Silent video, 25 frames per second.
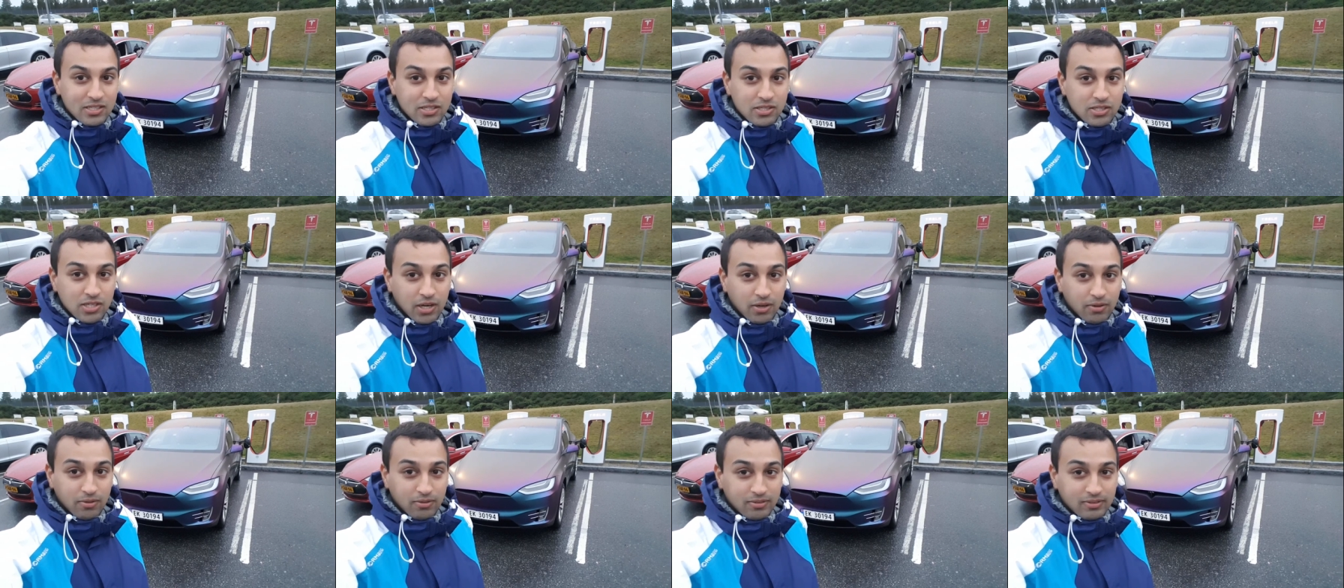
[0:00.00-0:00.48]

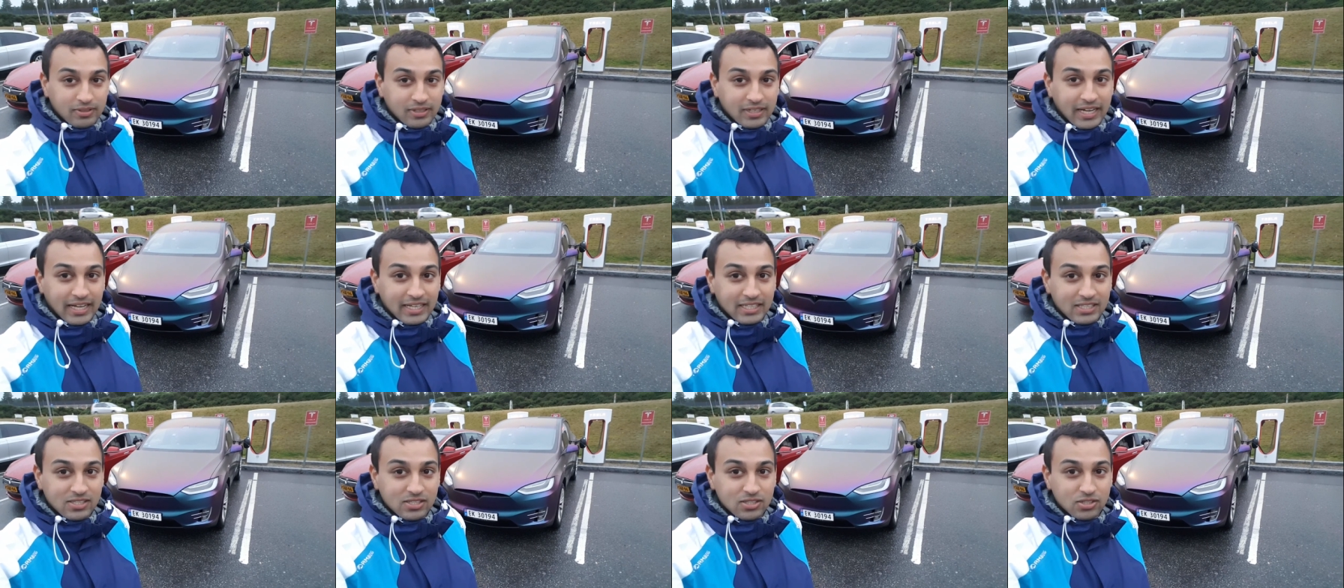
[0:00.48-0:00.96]
So
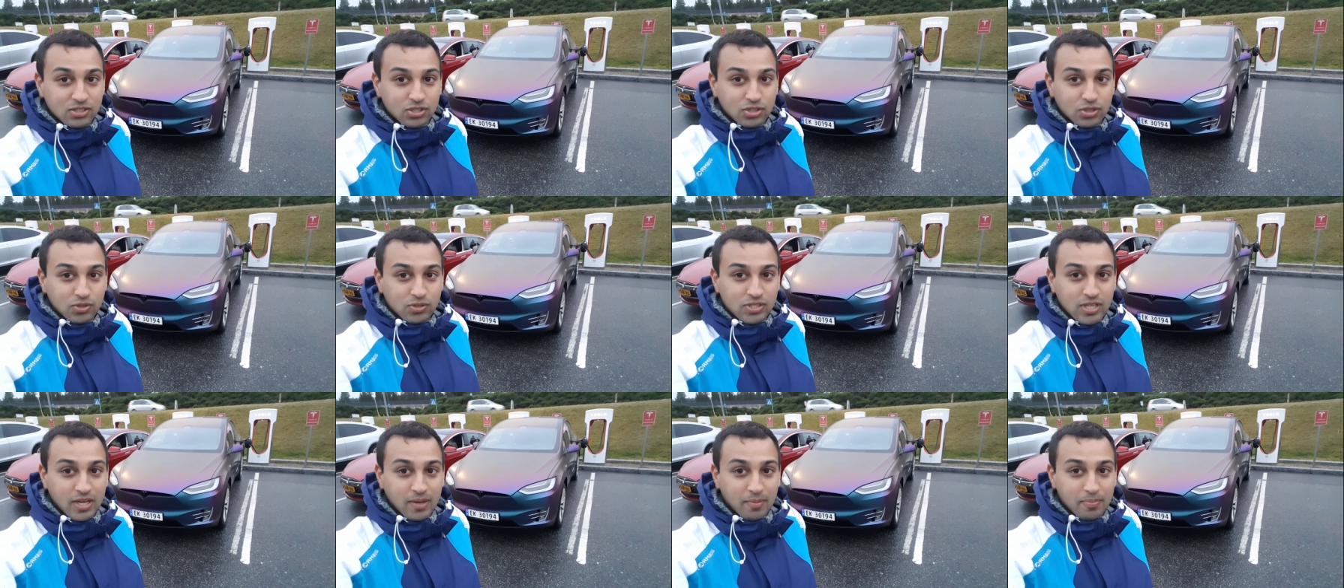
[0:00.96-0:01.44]
let's
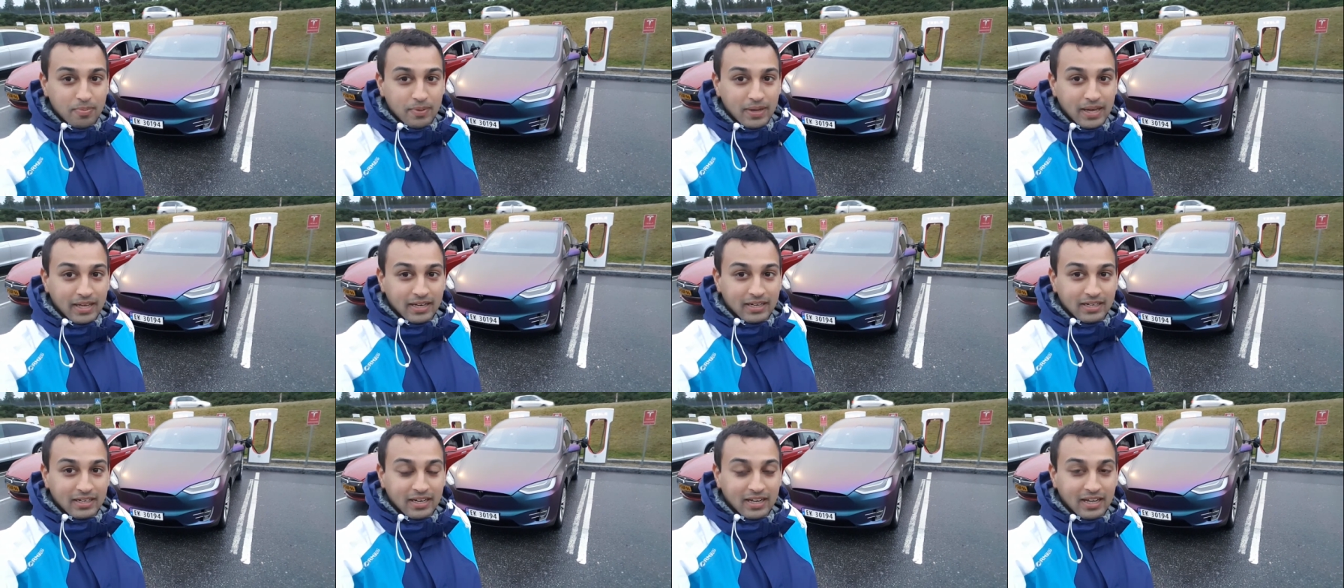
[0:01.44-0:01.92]
juice up,
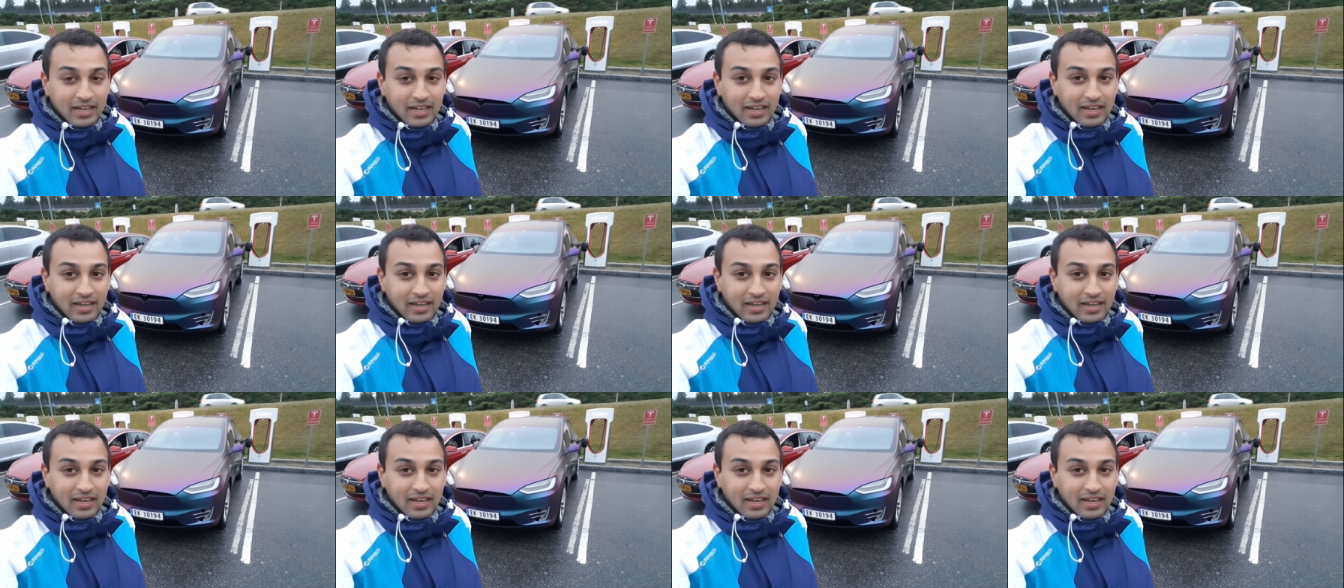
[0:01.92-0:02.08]
and